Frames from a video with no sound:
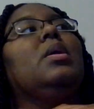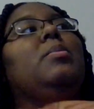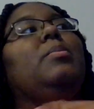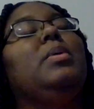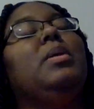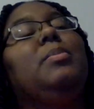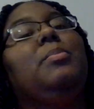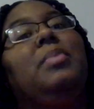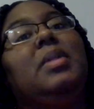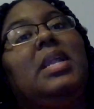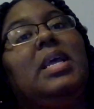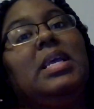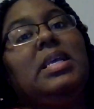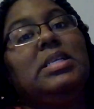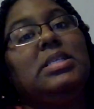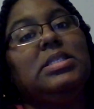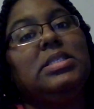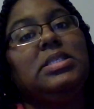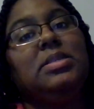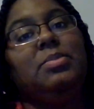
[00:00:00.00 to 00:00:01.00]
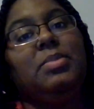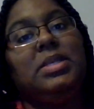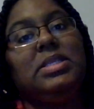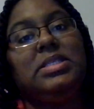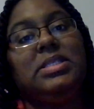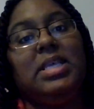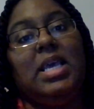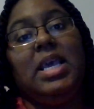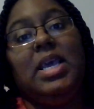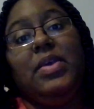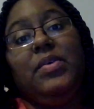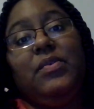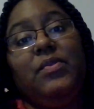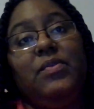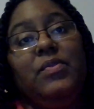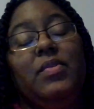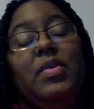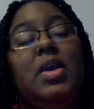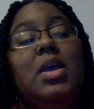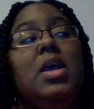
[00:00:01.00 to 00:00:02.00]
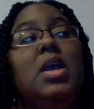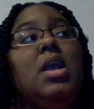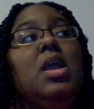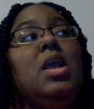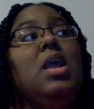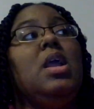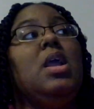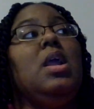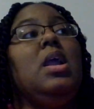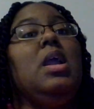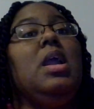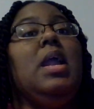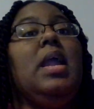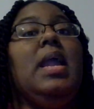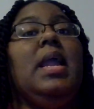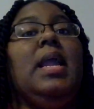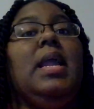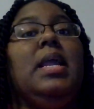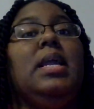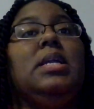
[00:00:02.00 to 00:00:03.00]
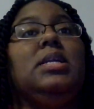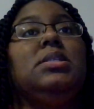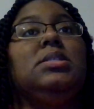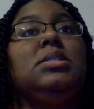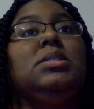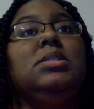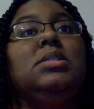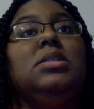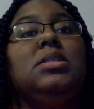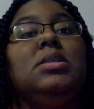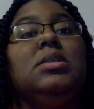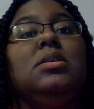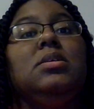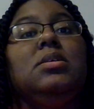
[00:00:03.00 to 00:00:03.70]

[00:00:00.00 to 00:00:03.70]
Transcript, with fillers: Be blessed, be safe, and